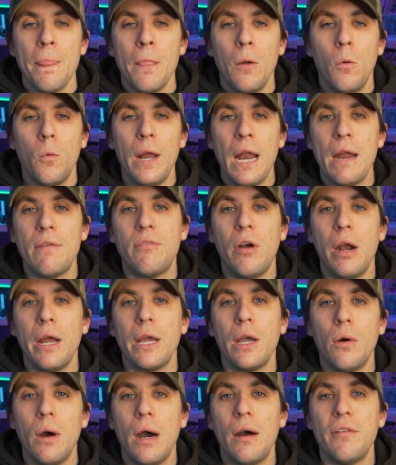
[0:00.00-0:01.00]
whenever I
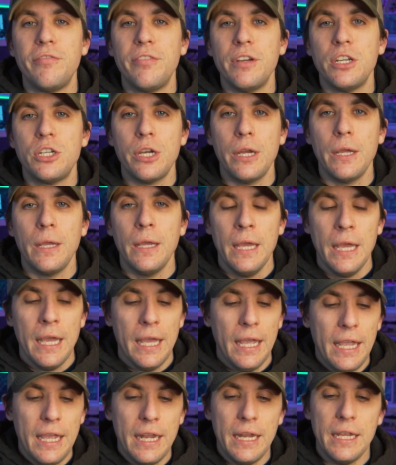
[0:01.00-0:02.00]
go out fishing.
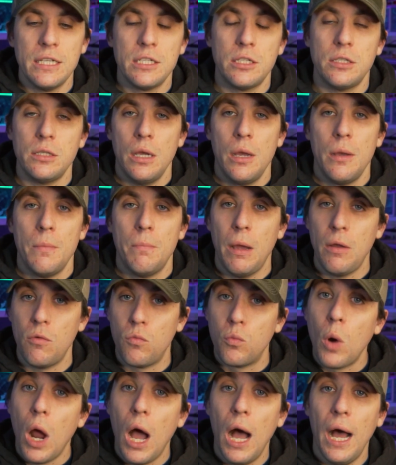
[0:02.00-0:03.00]
It is my
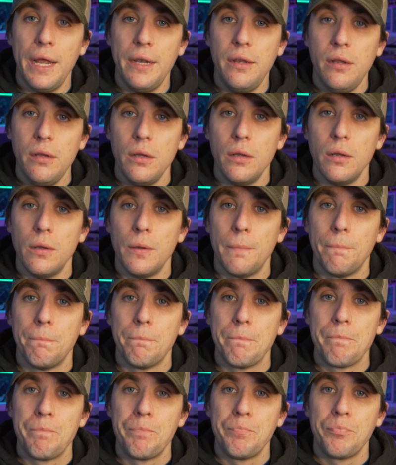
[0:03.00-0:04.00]
rod,
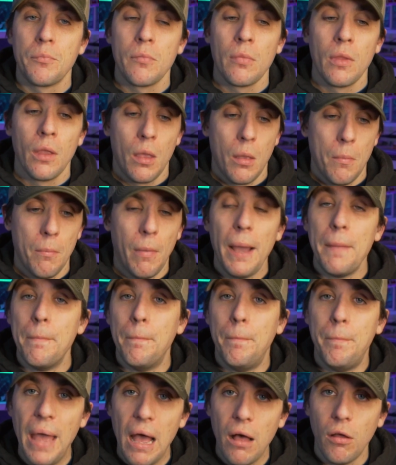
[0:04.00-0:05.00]
my
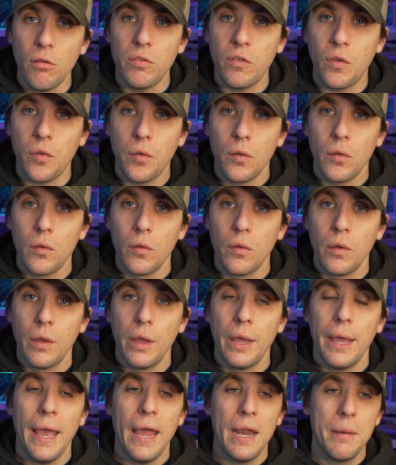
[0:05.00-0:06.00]
belt,
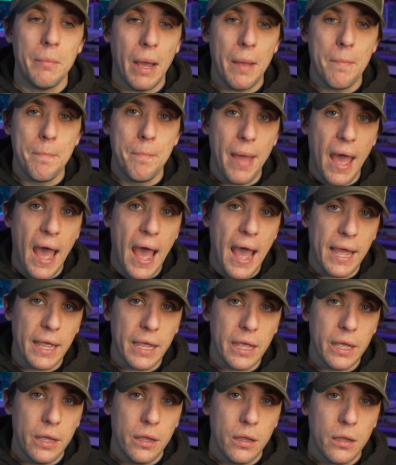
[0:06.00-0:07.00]
and my
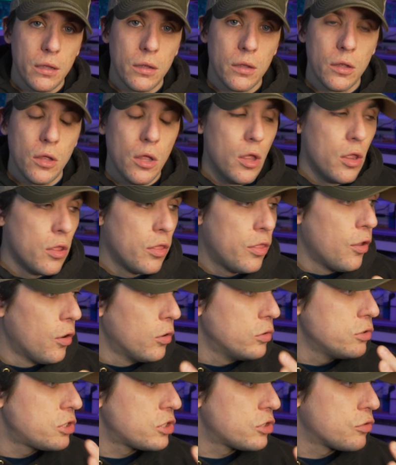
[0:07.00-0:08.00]
bag.
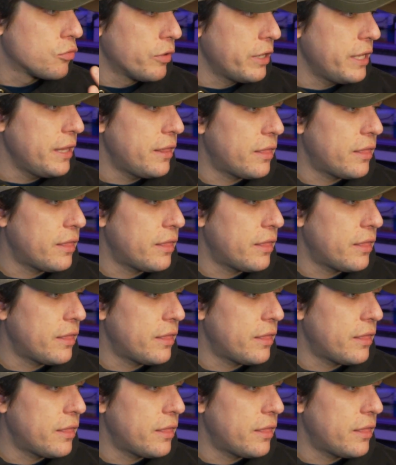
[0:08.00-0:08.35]
Those three